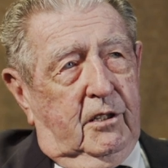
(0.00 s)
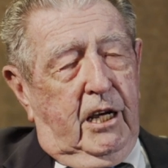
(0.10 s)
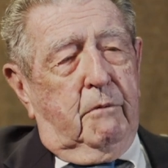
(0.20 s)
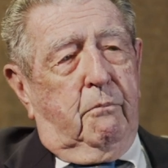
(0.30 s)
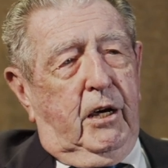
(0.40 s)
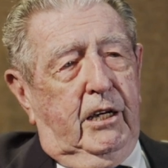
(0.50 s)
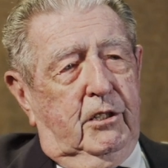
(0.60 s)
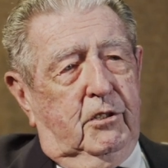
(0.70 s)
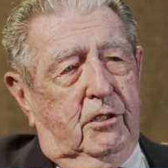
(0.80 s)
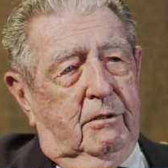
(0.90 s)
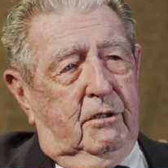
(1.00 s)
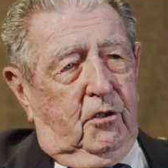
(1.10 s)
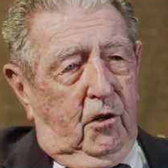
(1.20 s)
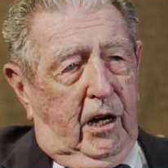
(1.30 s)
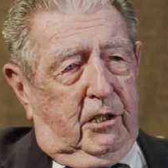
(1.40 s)
10 page
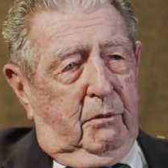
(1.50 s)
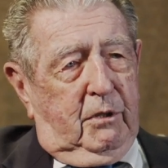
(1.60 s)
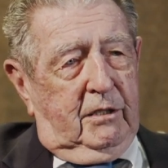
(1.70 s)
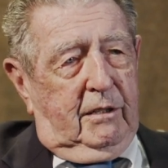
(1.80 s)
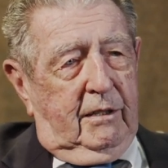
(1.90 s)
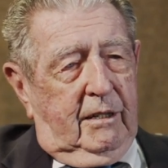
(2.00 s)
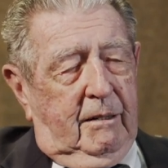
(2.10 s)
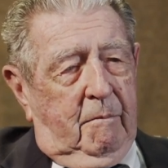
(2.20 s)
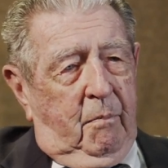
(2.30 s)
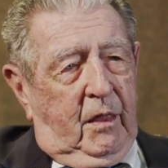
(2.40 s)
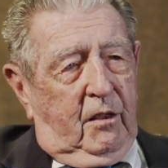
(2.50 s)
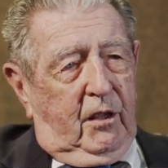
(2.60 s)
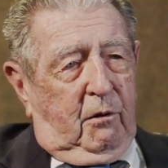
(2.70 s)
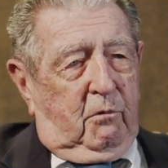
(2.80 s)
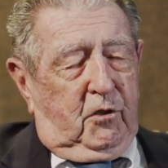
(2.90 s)
document
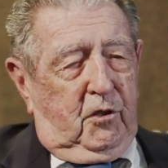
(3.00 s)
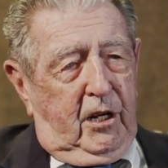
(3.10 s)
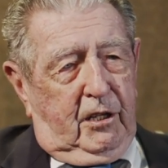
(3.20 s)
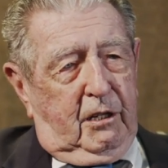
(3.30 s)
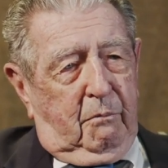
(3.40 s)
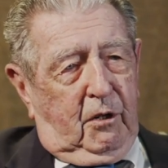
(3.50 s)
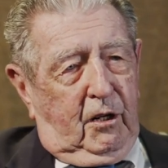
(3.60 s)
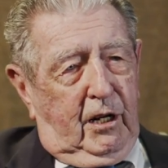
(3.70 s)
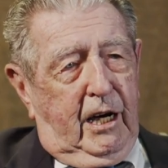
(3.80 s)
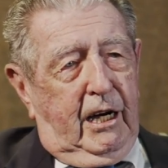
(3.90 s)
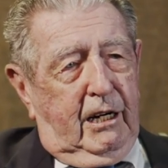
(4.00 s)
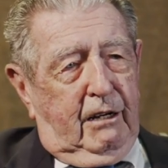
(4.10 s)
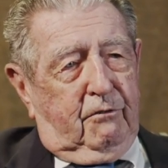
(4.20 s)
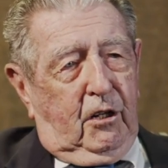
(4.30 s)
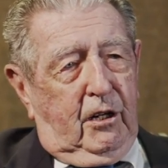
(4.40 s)
that was nothing but line
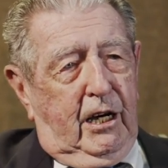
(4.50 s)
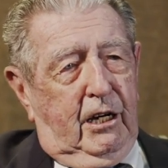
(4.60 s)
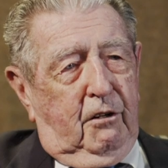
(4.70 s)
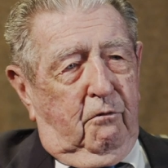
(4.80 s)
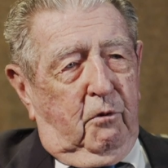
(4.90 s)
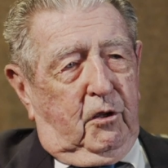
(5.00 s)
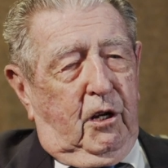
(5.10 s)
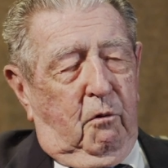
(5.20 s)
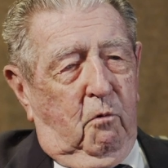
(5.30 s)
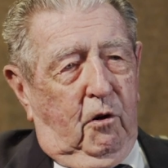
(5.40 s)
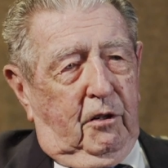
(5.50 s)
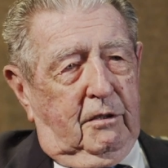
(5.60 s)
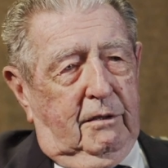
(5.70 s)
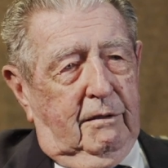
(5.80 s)
after line of what they wanted.